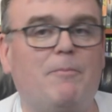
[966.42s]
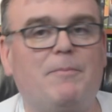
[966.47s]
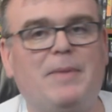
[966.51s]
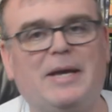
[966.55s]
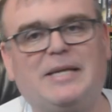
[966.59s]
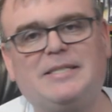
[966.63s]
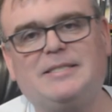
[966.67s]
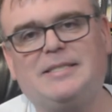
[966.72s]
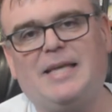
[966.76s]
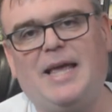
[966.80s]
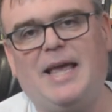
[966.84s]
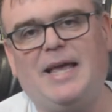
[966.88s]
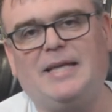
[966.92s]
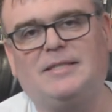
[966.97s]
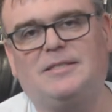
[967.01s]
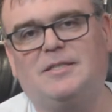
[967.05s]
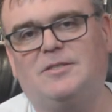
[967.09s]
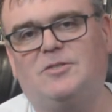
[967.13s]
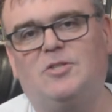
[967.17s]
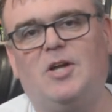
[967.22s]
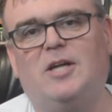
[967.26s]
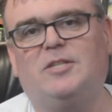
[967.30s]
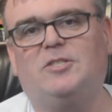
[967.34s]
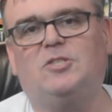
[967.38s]
mixed case.
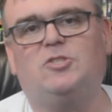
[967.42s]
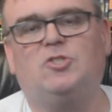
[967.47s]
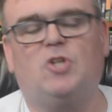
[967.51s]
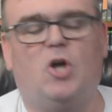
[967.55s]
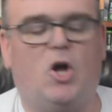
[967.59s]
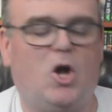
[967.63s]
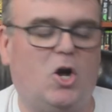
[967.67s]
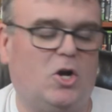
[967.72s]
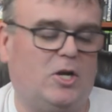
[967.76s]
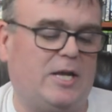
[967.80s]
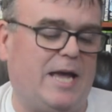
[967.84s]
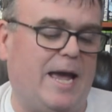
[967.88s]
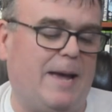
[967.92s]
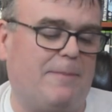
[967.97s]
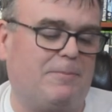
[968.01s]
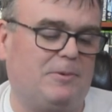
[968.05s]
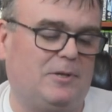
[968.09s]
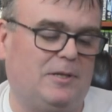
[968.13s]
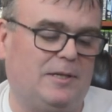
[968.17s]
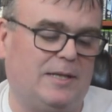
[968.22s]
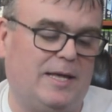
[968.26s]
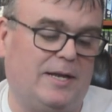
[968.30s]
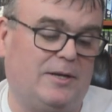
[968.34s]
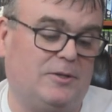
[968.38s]
It's not just all
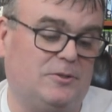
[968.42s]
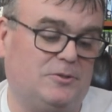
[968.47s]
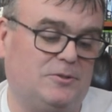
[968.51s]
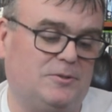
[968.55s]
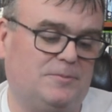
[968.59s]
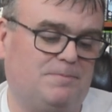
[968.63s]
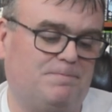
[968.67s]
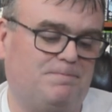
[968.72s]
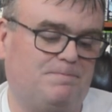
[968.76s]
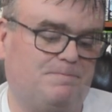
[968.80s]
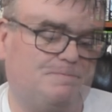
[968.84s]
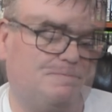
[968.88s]
capital letters.